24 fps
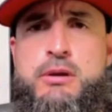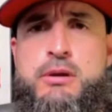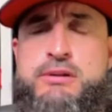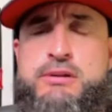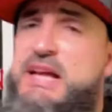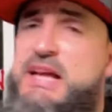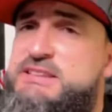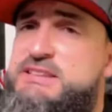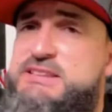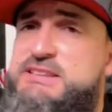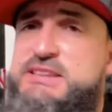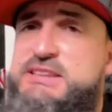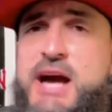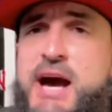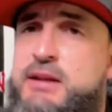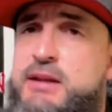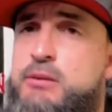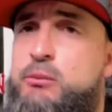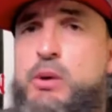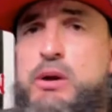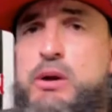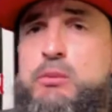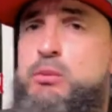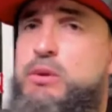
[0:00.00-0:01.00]
That's kind
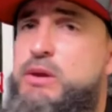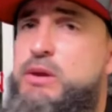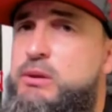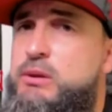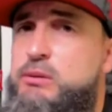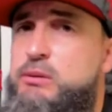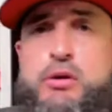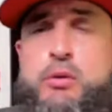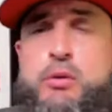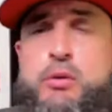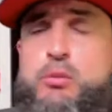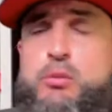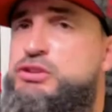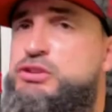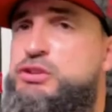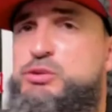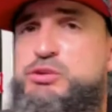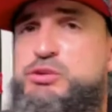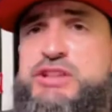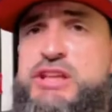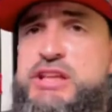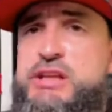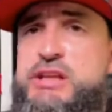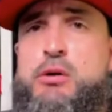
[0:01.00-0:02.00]
of what we, you know, what
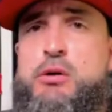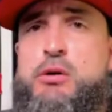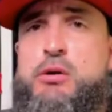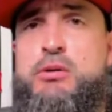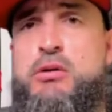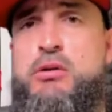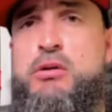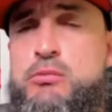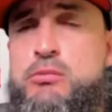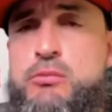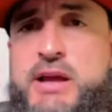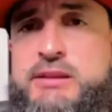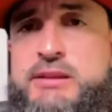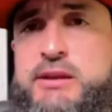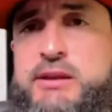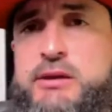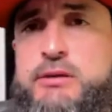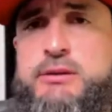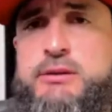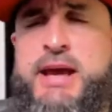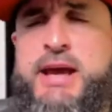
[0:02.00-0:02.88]
you've seen going on right there.